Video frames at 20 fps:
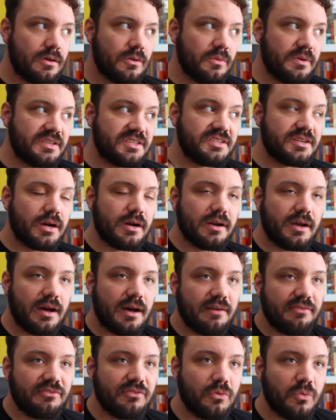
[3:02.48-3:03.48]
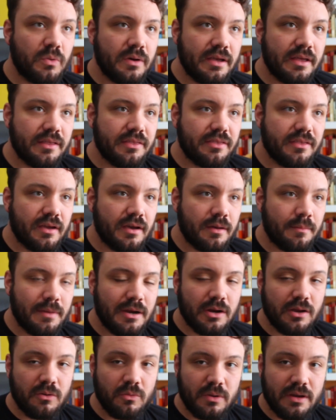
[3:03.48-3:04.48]
We start off with uh,
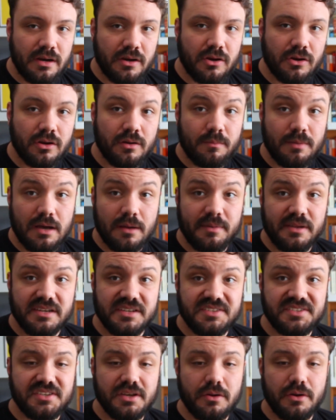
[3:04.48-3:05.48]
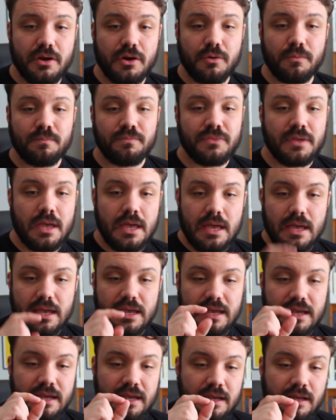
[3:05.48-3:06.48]
Mary Whitaker and Bobby DeSoto.
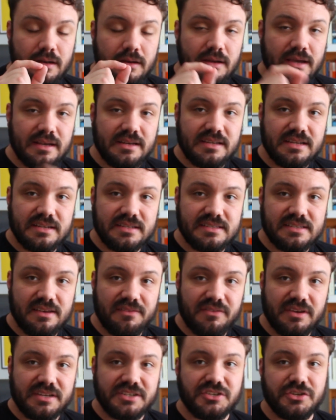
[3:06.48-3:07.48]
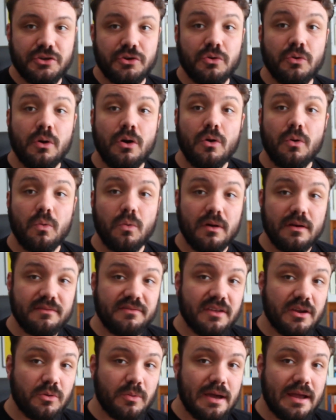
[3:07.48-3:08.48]
In 1972, one of
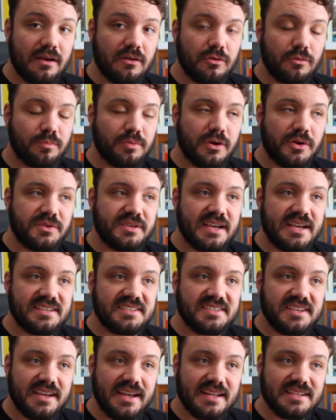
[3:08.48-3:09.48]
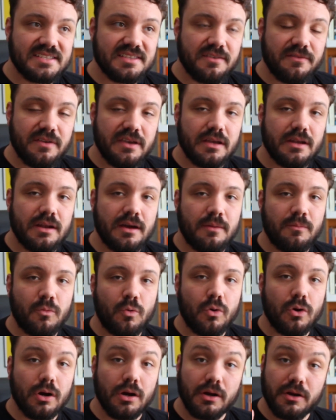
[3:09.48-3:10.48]
their radical protests against the Vietnam
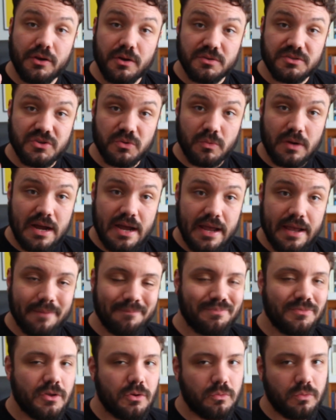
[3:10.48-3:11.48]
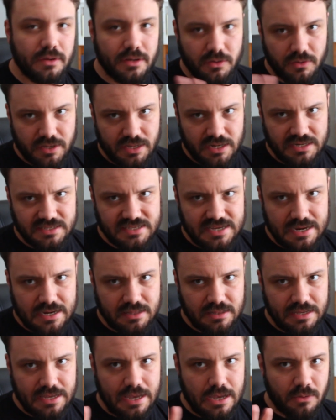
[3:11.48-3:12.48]
War goes awry. We don't get
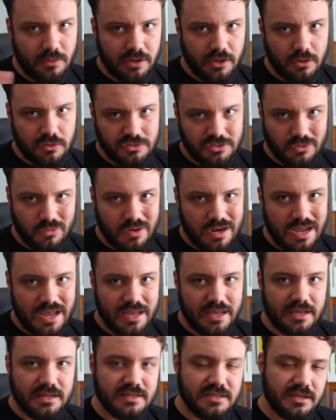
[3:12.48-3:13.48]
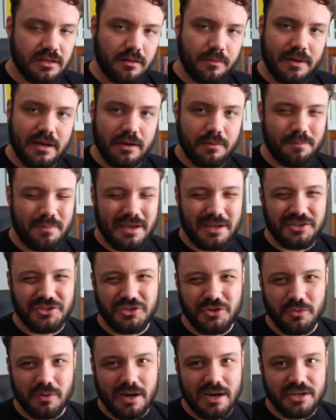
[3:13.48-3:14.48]
exactly how it goes awry until about page
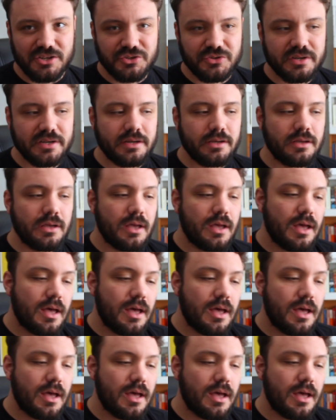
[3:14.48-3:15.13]
200,